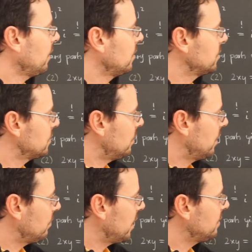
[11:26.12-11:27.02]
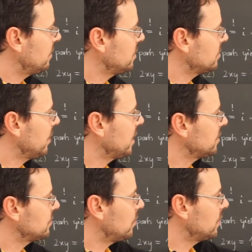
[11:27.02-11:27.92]
So I write this
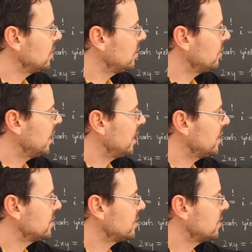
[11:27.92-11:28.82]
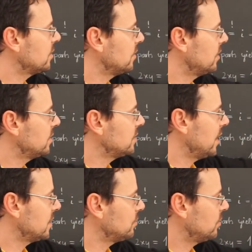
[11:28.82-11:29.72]
minus 1 here as this
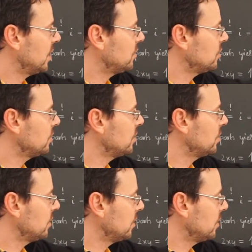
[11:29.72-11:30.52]
exponential